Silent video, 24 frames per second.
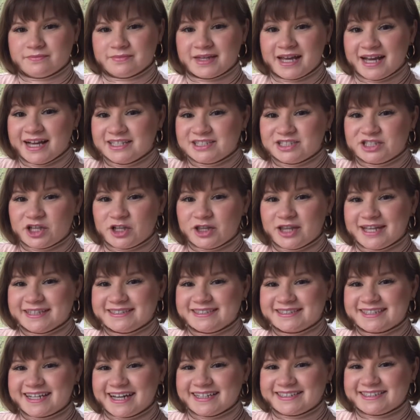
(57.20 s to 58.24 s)
So
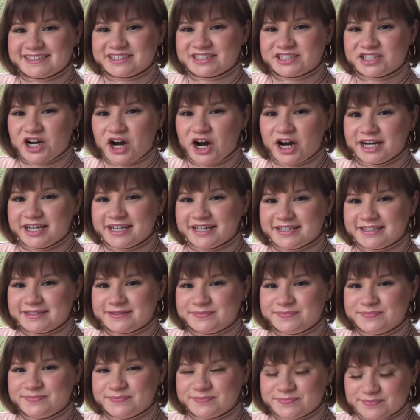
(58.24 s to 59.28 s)
let's get started.
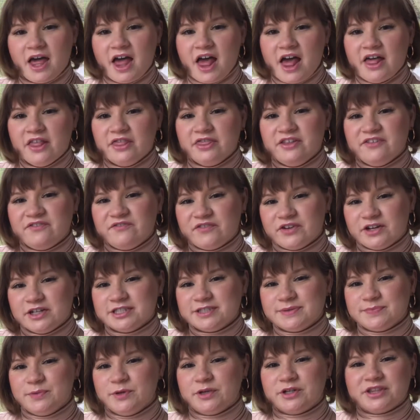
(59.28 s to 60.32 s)
The
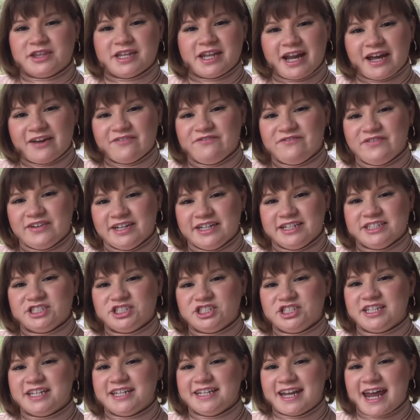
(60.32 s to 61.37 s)
first book that I
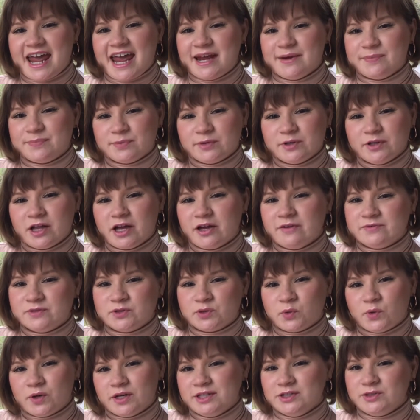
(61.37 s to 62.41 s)
finished in April of
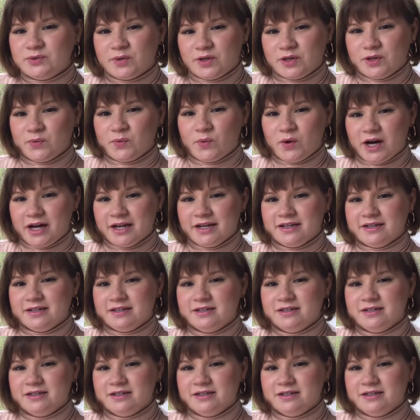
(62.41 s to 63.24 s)
2021